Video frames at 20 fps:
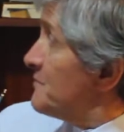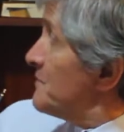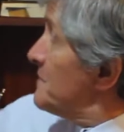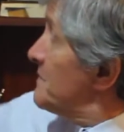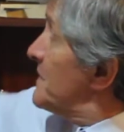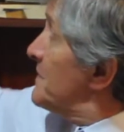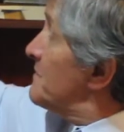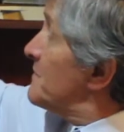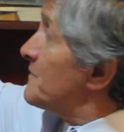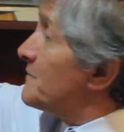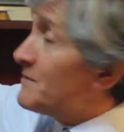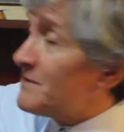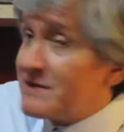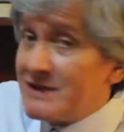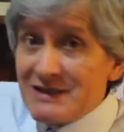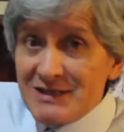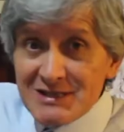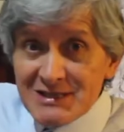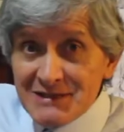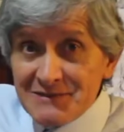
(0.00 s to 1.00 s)
Remember all
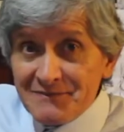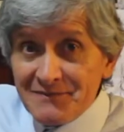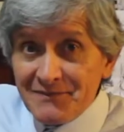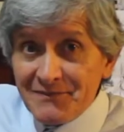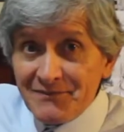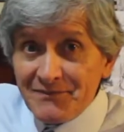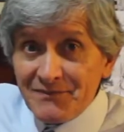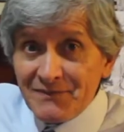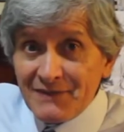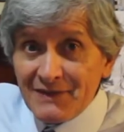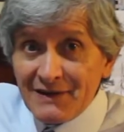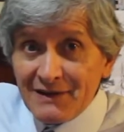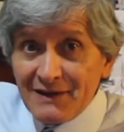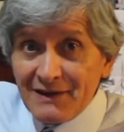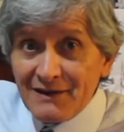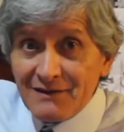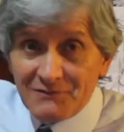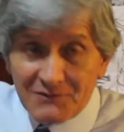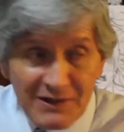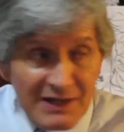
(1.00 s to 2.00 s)
this,
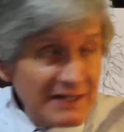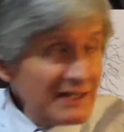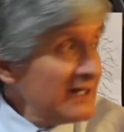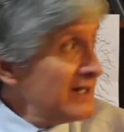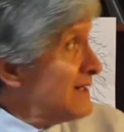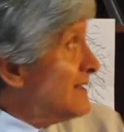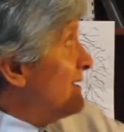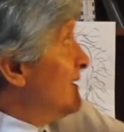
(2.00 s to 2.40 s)
right?